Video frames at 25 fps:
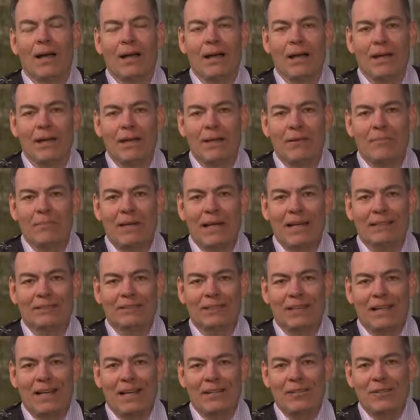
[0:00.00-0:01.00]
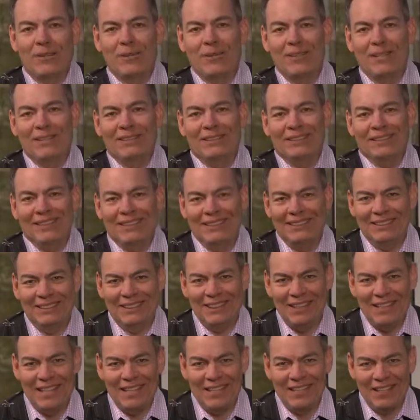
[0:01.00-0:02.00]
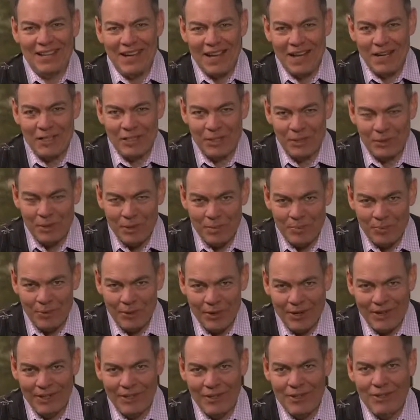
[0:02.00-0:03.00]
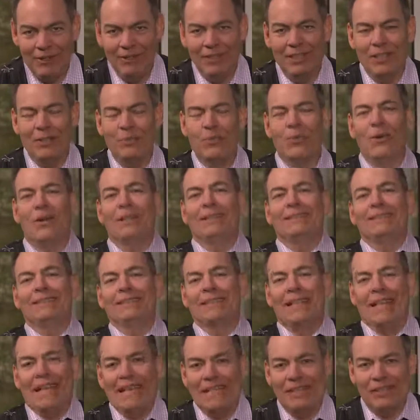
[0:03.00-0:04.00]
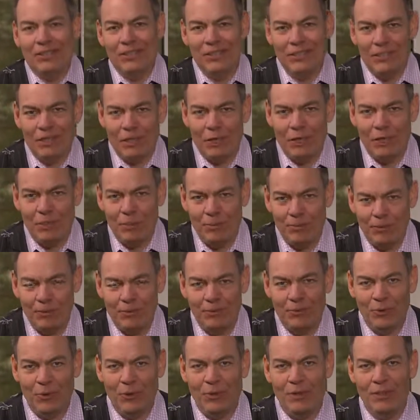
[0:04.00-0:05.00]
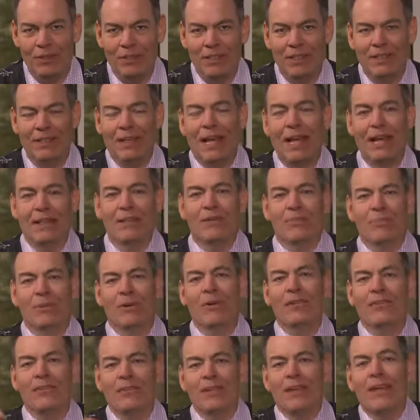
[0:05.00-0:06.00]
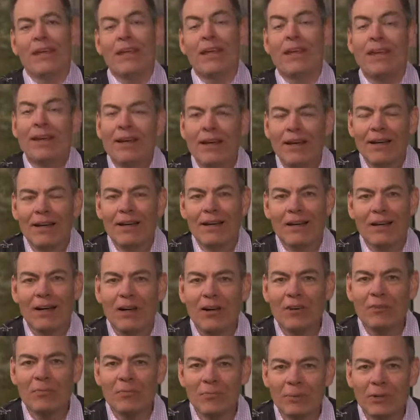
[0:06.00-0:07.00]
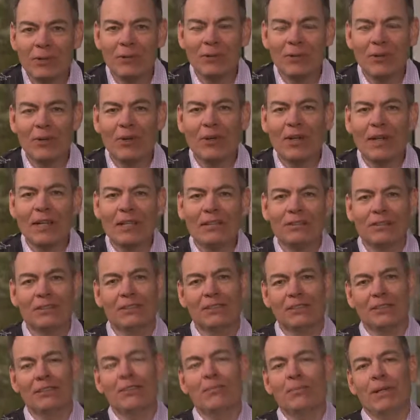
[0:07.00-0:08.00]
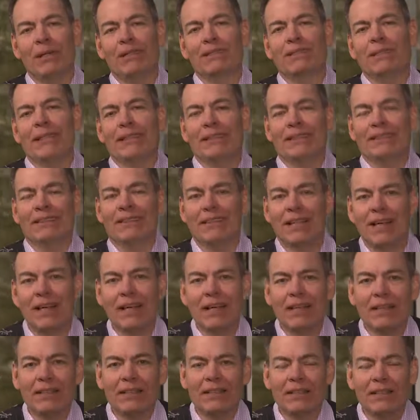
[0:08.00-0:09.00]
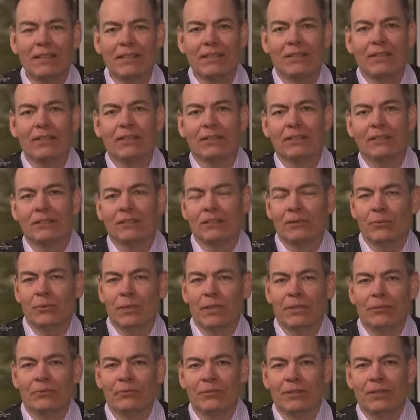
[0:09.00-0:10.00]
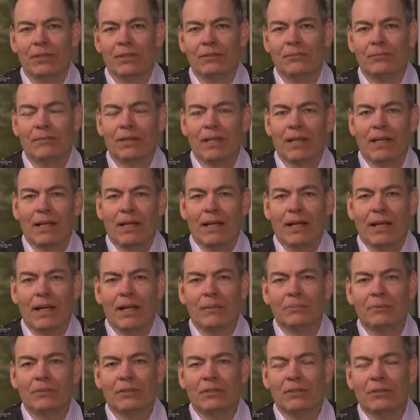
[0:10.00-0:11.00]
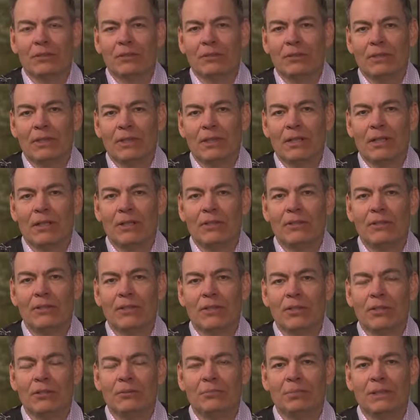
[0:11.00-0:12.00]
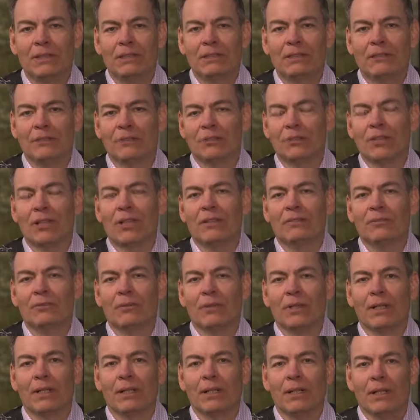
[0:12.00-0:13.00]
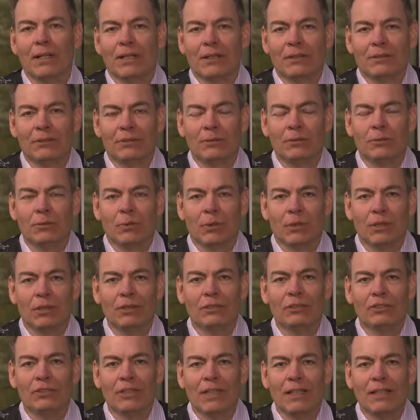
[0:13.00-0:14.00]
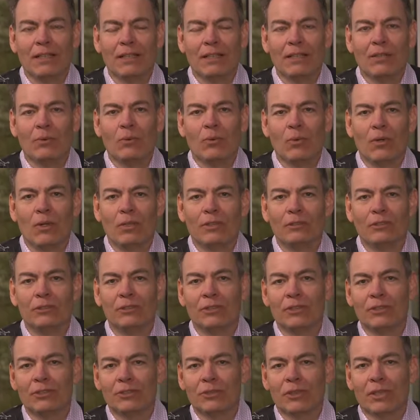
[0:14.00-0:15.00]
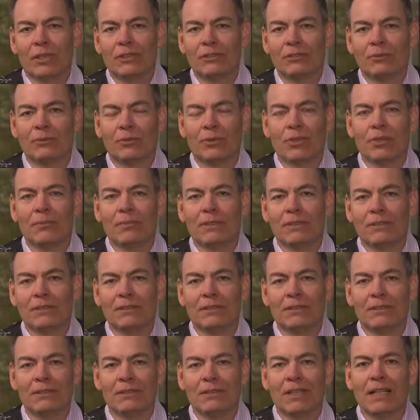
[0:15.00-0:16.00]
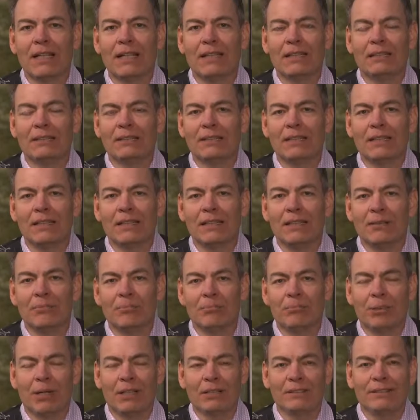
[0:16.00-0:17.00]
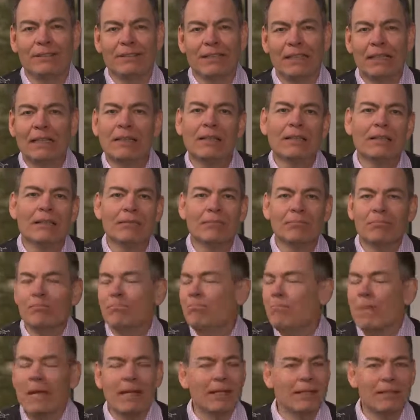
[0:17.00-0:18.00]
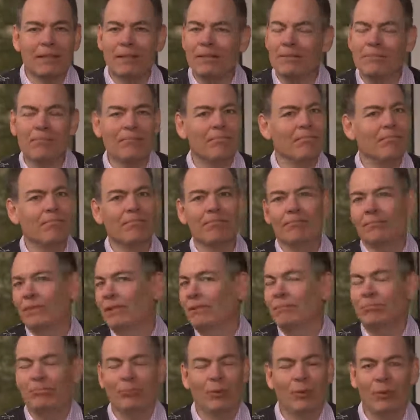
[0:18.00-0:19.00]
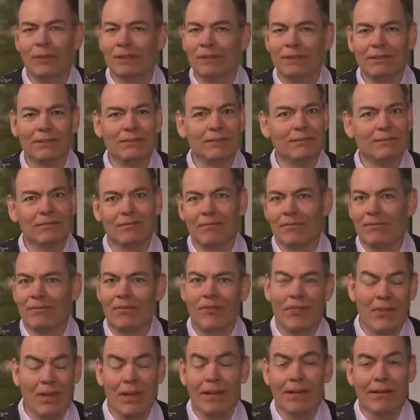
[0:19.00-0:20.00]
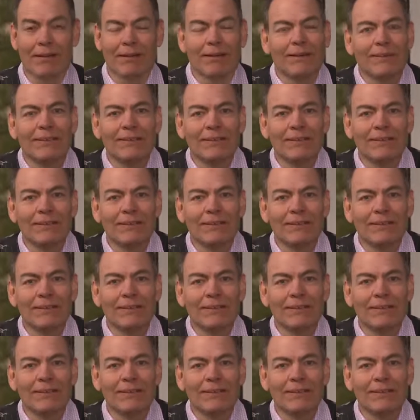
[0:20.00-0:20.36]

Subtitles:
Hi, I'm Max Keiser. This is the Keiser Report. Only one day to go before the 9th birthday of Bitcoin. Just think about that. In 9 years, it went from absolutely unknown piece of software to world-shaking, Wall Street transforming, society-busting, mega important thing.